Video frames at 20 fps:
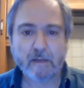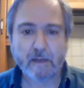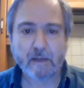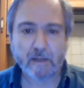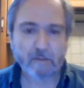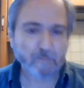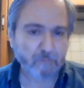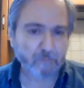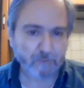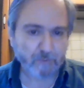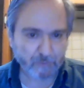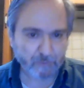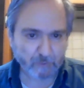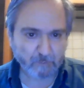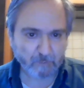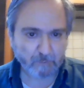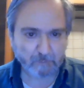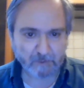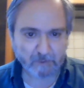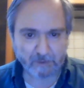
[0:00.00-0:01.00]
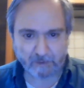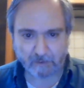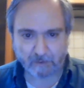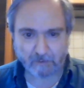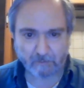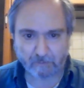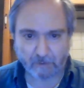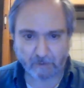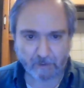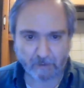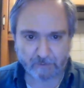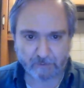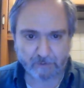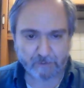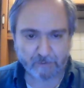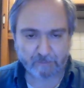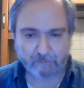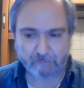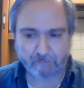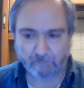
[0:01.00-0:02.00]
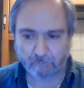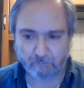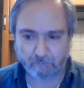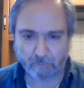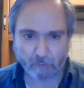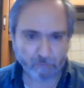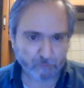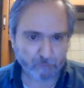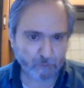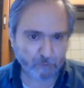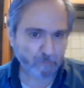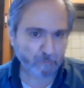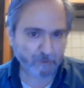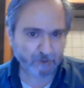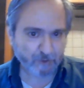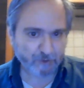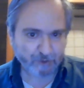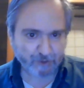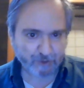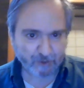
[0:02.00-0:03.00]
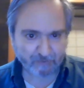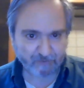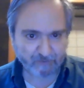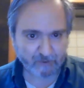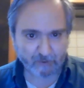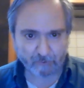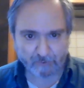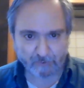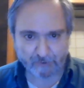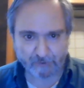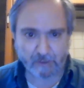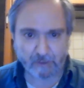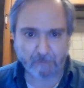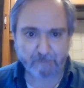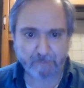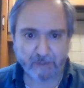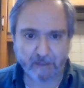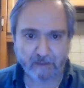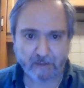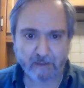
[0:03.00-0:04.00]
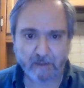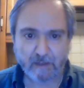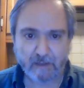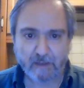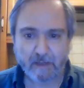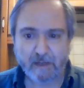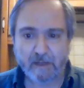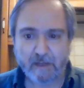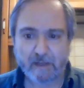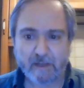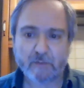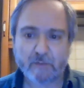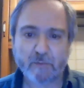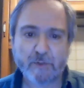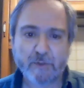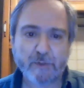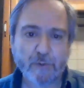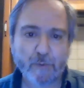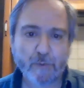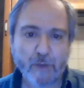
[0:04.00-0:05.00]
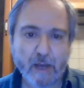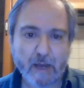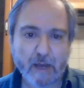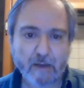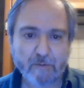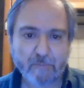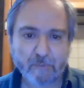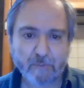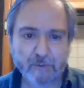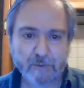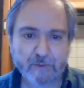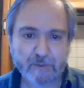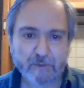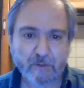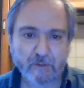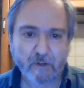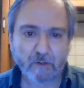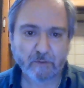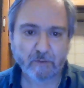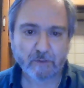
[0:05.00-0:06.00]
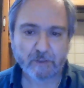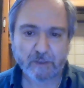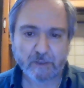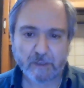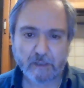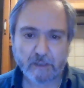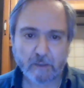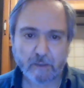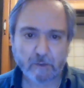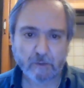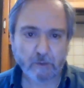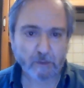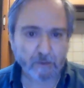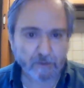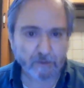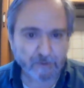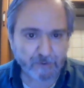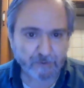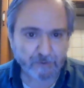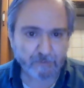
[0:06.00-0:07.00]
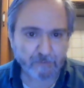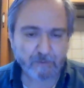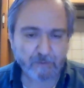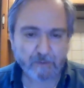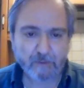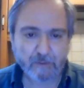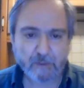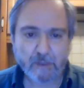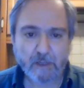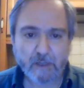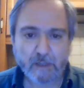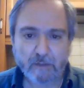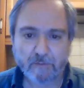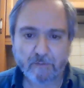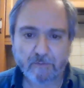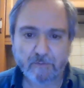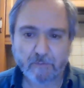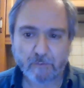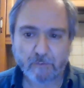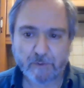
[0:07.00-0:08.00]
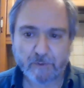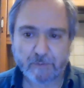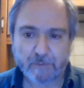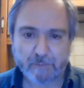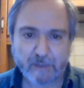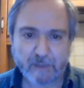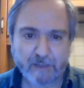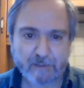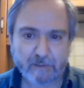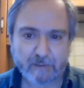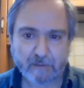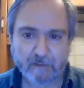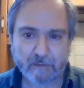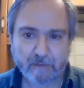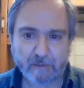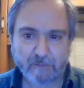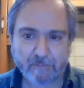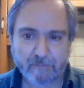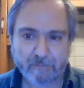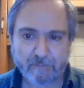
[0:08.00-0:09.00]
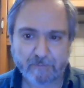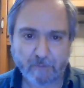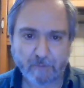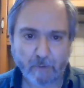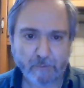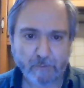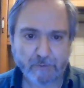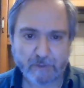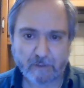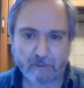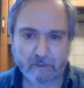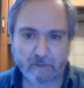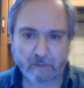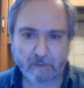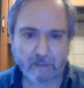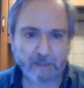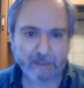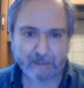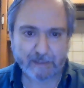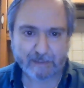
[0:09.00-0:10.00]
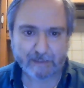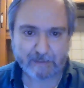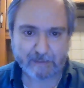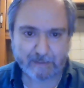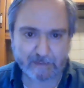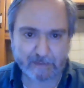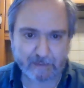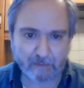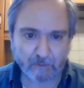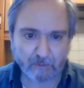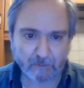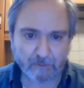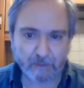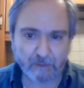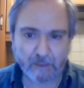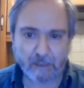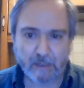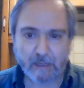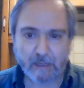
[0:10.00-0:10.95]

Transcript: And presumably the grounds won't do much shifting or slumping. It's when you have what's called the loess, which is basically frozen clay and silt